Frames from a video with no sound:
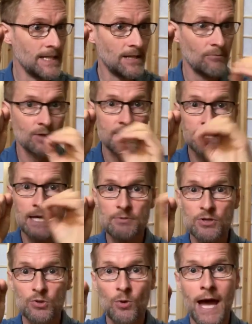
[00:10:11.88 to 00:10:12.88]
What
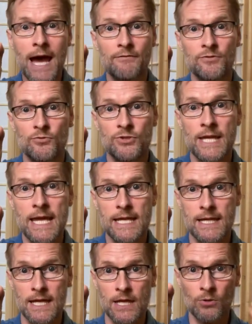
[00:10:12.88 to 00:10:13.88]
steps do I have to
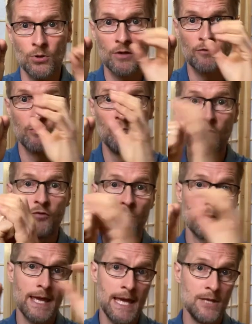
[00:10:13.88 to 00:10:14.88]
take in order to move
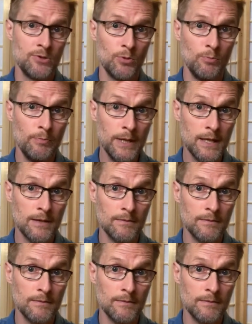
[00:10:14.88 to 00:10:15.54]
from A to B?